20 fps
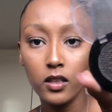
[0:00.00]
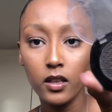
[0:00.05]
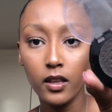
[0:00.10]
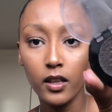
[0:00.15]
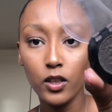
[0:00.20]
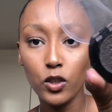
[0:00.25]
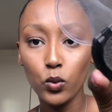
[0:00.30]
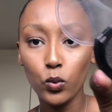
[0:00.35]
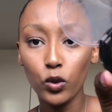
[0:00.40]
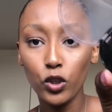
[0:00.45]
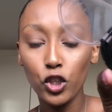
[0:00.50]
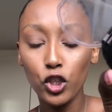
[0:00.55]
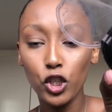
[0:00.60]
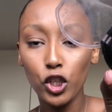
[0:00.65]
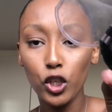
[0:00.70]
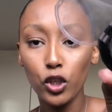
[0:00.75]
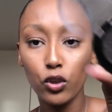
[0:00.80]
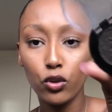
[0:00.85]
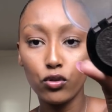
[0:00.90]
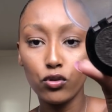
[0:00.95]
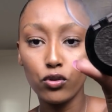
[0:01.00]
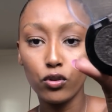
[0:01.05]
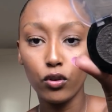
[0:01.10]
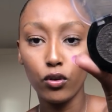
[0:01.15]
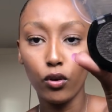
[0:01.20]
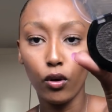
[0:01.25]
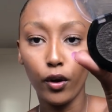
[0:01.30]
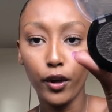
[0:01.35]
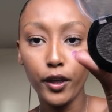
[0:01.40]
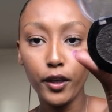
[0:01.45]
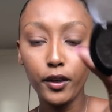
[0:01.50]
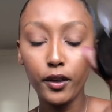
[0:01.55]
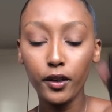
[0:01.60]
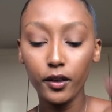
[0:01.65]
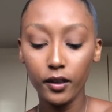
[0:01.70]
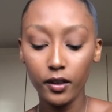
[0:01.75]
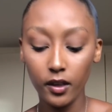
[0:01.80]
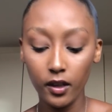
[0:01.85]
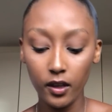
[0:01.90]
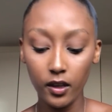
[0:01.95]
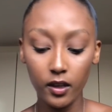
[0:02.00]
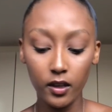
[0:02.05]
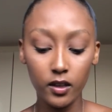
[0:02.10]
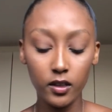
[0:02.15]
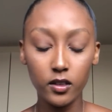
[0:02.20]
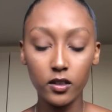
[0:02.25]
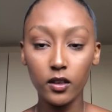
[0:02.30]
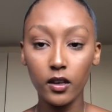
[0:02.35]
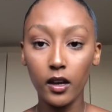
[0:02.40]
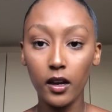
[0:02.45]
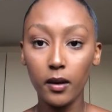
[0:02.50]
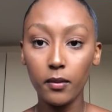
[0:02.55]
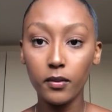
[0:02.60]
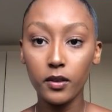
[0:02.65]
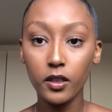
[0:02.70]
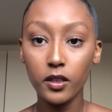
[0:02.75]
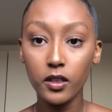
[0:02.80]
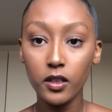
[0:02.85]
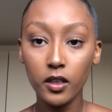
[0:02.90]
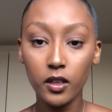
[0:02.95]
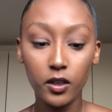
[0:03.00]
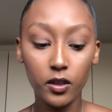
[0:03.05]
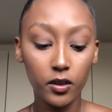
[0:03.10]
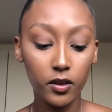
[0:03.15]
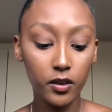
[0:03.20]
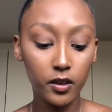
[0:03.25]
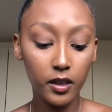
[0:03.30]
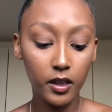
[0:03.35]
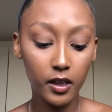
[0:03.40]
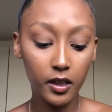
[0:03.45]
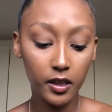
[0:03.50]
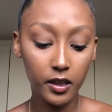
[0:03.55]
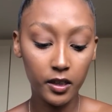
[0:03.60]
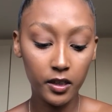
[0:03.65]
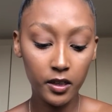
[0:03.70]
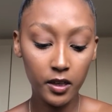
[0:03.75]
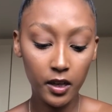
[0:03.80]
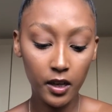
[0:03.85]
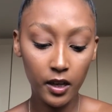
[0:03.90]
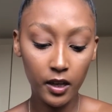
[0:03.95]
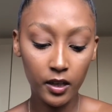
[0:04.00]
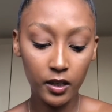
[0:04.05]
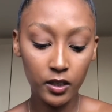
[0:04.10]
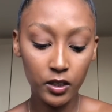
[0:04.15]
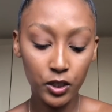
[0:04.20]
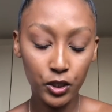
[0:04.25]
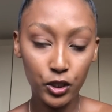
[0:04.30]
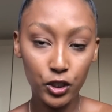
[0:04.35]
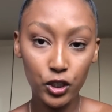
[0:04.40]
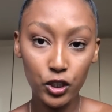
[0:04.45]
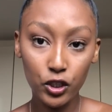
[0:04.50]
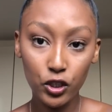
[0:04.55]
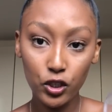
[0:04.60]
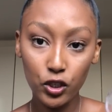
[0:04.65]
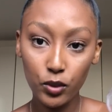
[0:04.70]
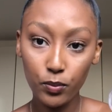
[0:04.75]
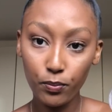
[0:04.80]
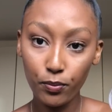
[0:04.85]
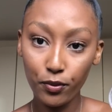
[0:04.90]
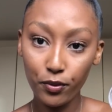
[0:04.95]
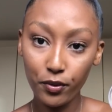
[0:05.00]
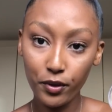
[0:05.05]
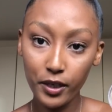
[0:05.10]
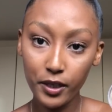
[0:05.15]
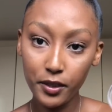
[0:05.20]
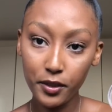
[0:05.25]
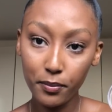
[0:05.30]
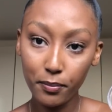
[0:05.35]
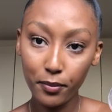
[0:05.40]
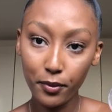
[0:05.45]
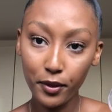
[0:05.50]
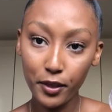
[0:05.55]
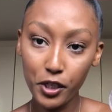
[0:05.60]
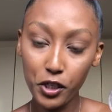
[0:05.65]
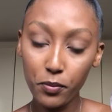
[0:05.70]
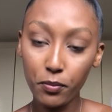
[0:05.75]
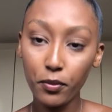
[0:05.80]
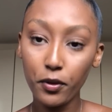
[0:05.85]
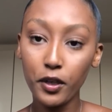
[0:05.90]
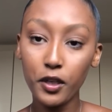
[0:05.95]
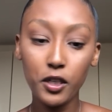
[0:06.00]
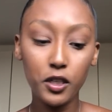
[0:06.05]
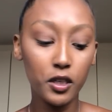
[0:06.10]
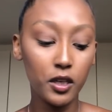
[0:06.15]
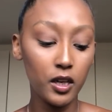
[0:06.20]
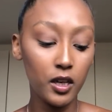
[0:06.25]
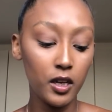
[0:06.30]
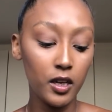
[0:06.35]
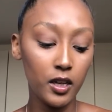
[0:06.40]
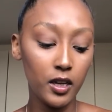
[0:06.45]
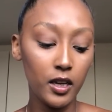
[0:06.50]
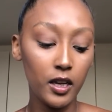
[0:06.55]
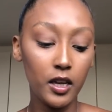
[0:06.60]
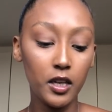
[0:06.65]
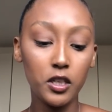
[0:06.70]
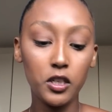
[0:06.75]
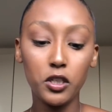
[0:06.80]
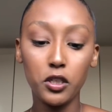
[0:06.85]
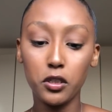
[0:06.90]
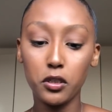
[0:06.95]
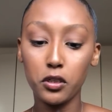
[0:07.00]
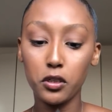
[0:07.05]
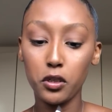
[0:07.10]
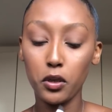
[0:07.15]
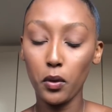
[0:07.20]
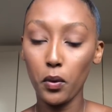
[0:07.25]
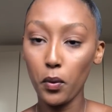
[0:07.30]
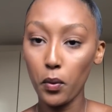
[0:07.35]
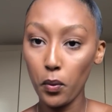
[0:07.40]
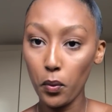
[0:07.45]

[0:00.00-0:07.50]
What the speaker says: that's what she looks like. So yeah, I'm gonna go in and just press and just